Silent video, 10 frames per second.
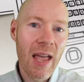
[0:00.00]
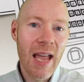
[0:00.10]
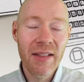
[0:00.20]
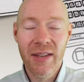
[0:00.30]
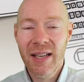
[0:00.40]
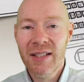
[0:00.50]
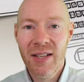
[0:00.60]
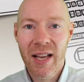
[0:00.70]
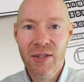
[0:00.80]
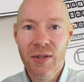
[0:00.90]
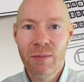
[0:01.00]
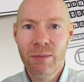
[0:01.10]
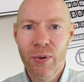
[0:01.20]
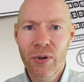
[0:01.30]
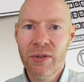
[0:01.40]
In the next section,
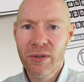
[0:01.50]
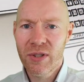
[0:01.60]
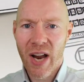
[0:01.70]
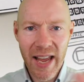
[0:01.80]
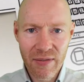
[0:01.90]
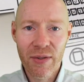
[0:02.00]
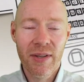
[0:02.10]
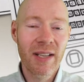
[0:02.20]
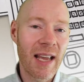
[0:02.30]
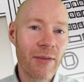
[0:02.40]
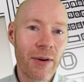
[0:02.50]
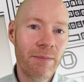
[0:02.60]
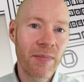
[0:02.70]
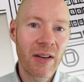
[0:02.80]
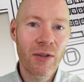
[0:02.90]
we're going to tie everything together
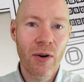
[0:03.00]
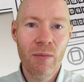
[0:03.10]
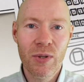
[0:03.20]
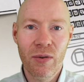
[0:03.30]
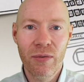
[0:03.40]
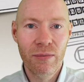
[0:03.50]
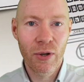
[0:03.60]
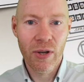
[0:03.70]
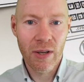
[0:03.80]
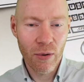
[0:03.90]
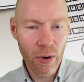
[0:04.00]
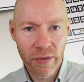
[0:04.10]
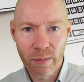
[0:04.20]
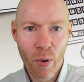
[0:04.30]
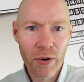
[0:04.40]
in terms of looking at all of our
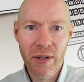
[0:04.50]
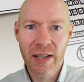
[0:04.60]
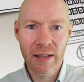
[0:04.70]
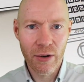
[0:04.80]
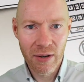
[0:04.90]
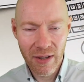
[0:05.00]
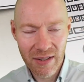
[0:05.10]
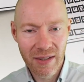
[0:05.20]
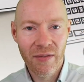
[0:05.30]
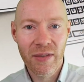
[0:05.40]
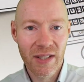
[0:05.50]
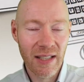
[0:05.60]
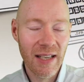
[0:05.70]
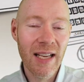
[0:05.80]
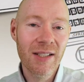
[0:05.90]
modeling, looking at these different
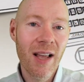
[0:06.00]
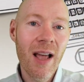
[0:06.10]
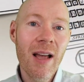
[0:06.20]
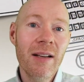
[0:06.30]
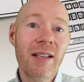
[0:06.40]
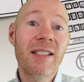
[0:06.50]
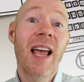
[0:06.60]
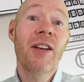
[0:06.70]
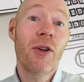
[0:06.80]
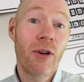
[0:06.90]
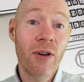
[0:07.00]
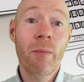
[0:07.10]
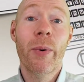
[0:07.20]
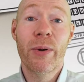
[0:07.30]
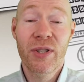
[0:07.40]
techniques to set out a
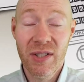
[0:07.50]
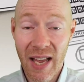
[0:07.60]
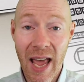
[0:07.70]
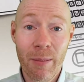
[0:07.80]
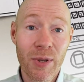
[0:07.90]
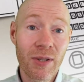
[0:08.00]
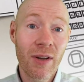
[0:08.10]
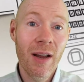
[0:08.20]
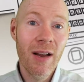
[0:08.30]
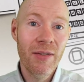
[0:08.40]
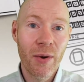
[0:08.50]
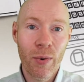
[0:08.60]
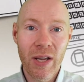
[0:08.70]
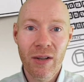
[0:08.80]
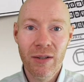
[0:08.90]
number of steps that we
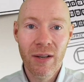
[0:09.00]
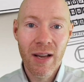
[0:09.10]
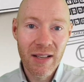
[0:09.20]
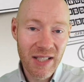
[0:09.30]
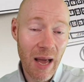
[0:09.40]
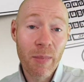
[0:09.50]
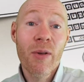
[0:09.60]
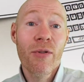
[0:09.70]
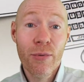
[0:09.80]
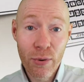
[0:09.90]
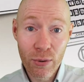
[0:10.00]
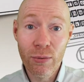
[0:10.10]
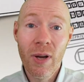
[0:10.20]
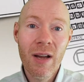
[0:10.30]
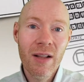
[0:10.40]
can step through
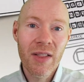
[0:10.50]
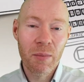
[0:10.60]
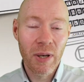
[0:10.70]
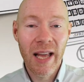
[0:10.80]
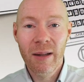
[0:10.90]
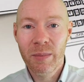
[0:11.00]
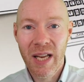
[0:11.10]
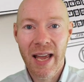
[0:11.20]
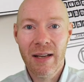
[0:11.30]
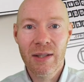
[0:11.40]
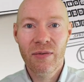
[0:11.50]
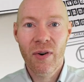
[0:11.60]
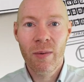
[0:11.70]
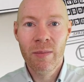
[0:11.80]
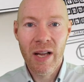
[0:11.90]
that will help take us
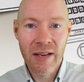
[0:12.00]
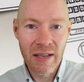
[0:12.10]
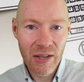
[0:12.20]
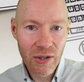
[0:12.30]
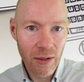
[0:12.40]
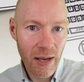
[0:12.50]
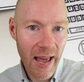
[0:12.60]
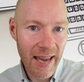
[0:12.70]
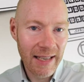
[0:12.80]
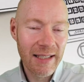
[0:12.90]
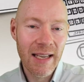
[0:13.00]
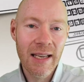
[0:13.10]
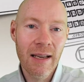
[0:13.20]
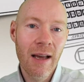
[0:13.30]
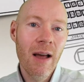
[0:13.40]
from an initial
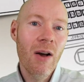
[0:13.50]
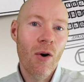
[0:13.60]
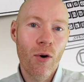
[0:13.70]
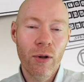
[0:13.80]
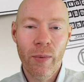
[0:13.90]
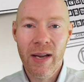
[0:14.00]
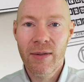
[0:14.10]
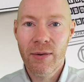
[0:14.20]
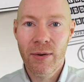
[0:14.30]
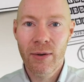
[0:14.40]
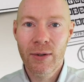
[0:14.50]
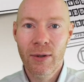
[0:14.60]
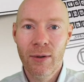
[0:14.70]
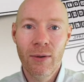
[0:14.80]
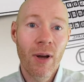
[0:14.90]
idea all the way through
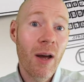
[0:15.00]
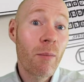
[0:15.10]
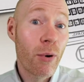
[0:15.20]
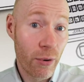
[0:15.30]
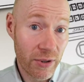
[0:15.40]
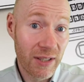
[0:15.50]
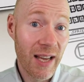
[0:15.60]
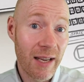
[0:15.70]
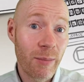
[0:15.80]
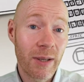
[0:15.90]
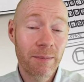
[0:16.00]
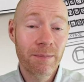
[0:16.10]
to prototyping.